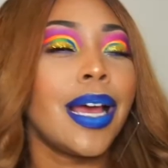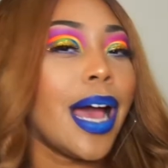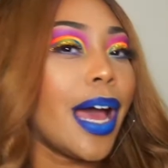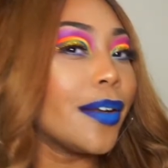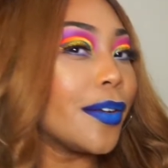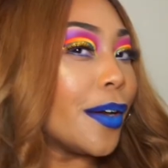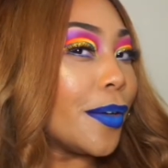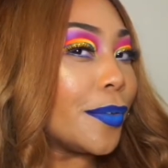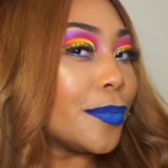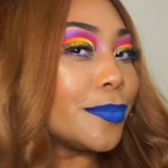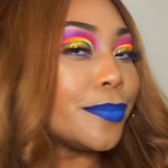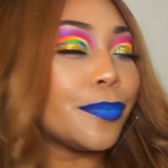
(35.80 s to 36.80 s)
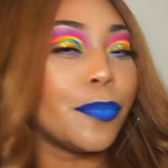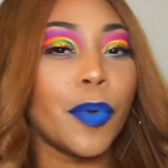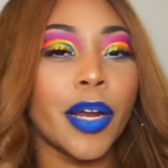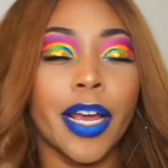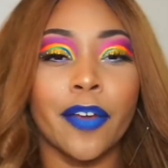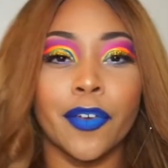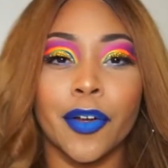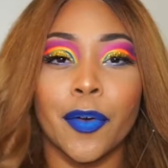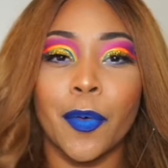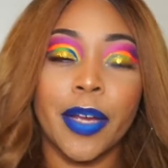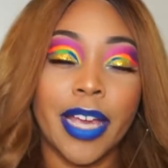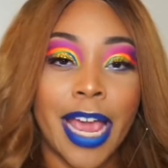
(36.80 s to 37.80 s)
I don't know, whatever
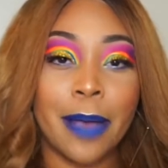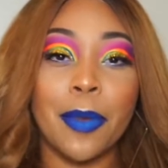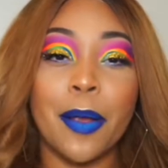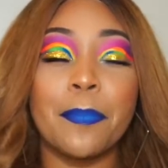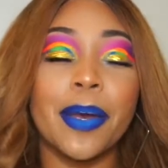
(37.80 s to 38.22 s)
on camera,